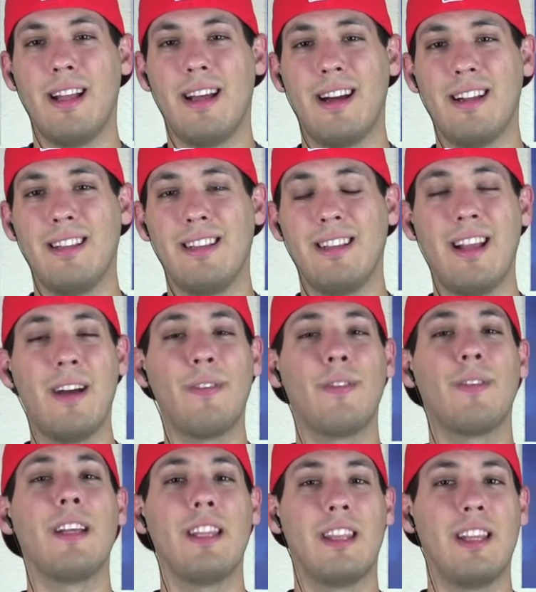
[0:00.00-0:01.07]
I
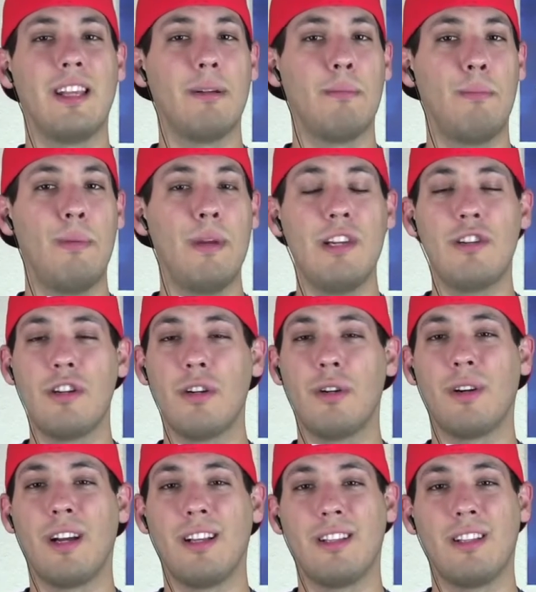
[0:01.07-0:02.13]
definitely think
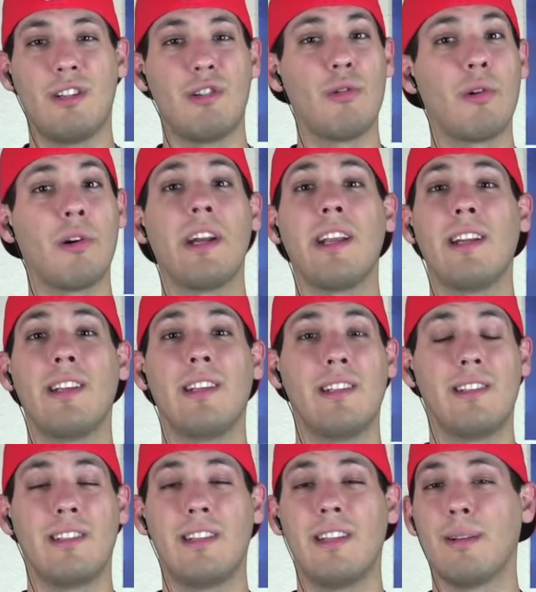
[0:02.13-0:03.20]
Biggio got the short end of the
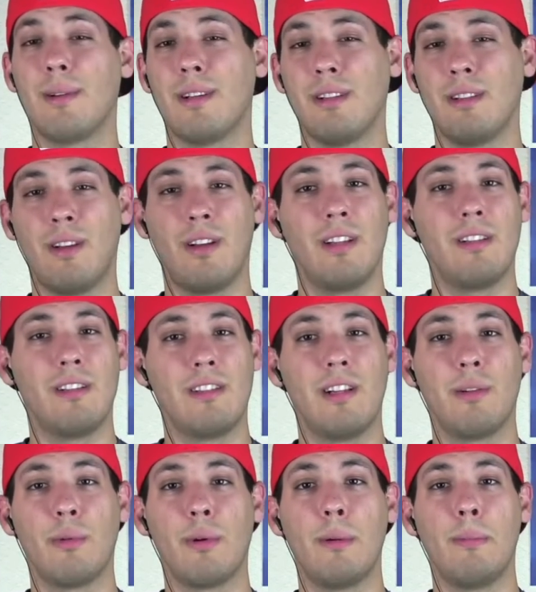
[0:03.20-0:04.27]
stick because all the
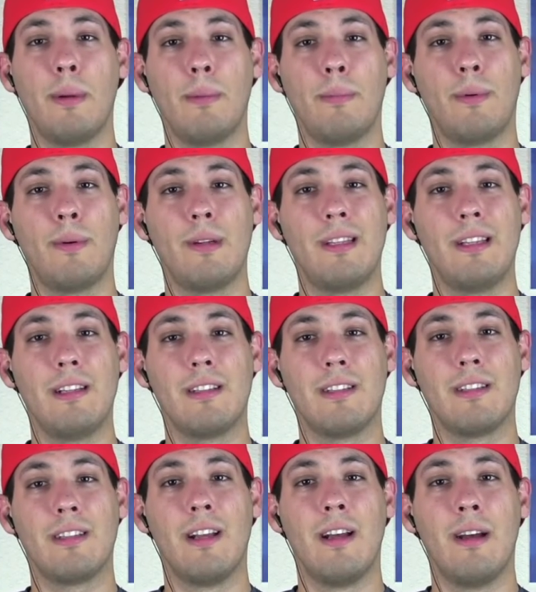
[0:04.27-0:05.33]
steroid people in
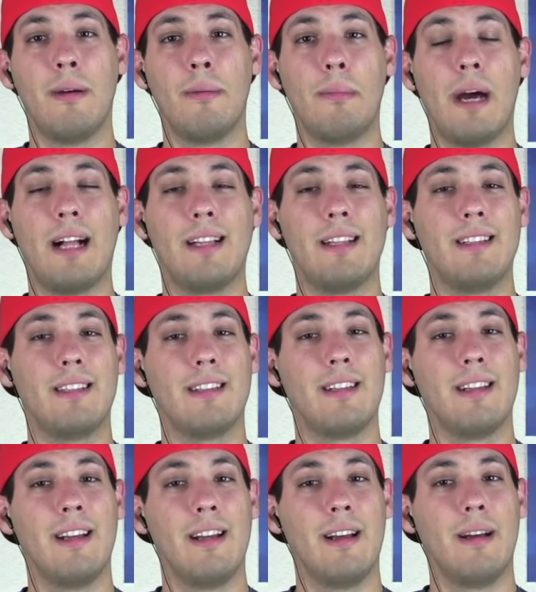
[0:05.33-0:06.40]
this ballot.
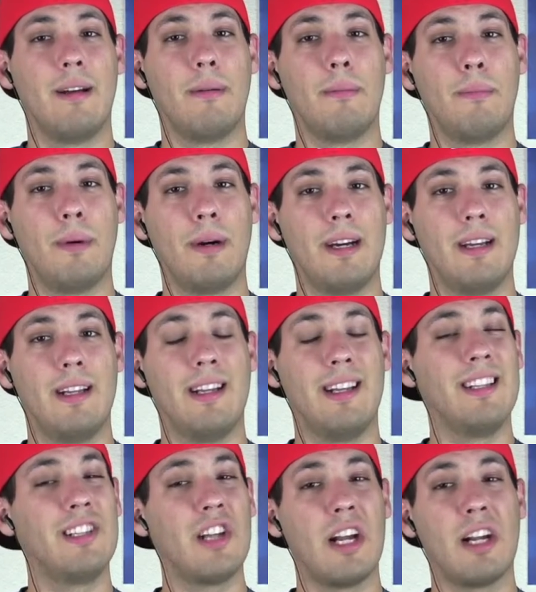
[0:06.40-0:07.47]

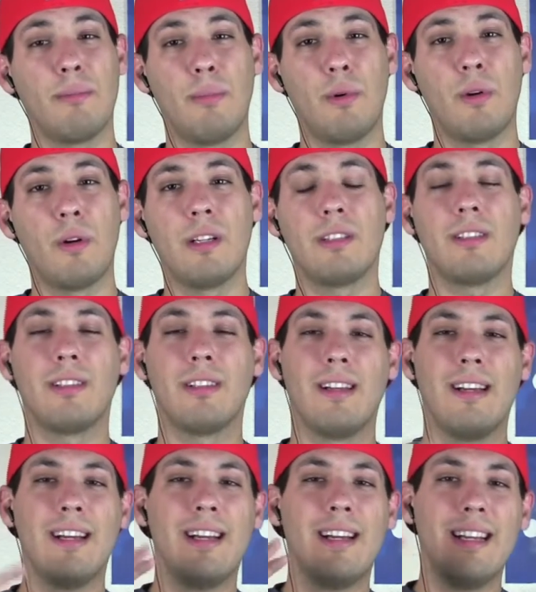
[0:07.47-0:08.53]
And Jack Morris,
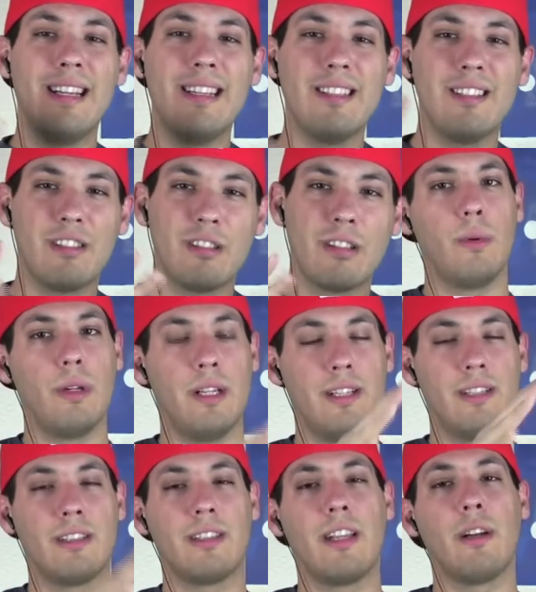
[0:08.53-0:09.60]
his
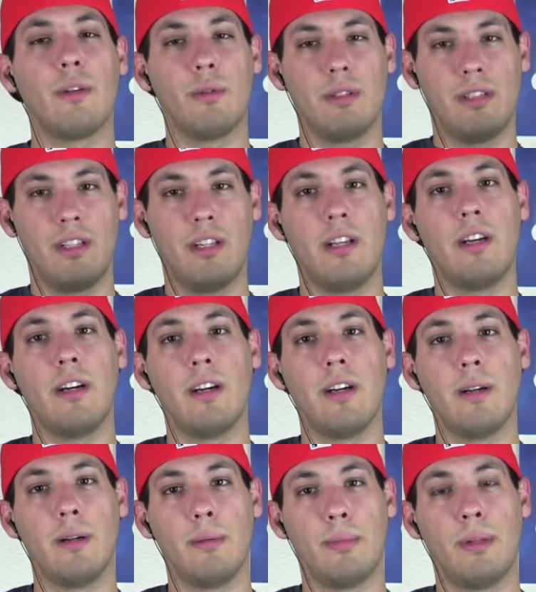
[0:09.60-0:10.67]
thing was in the
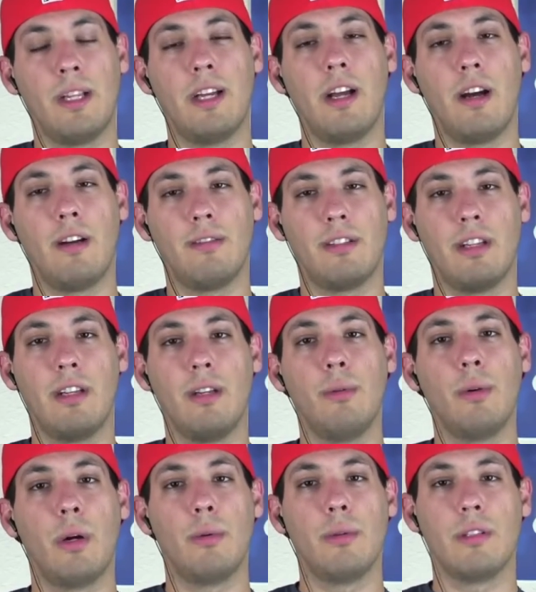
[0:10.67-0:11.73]
playoffs that he
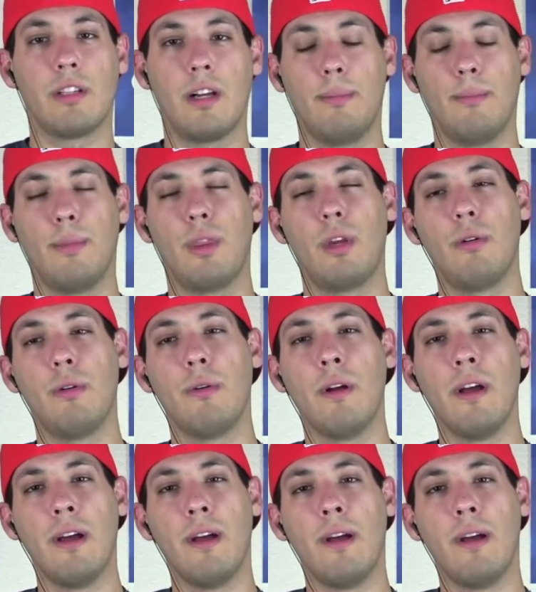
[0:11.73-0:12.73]
would always come through.